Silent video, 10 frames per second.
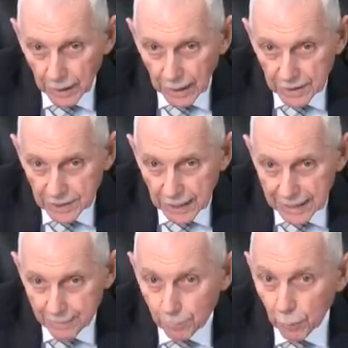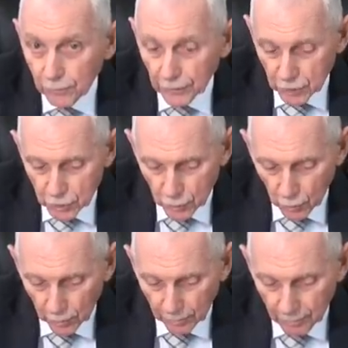as a perfect
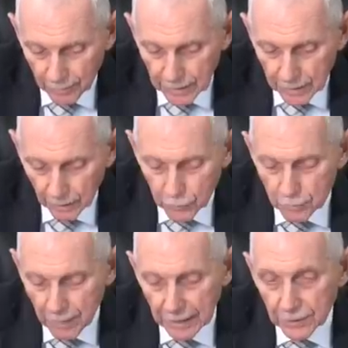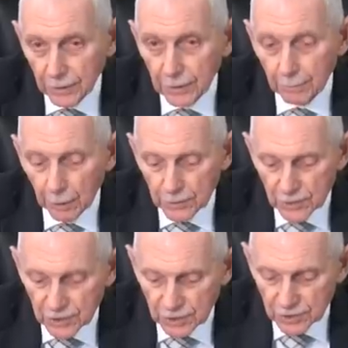storm of humanitarian
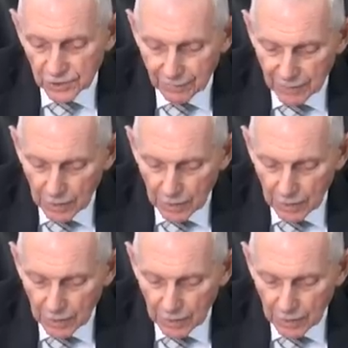emergencies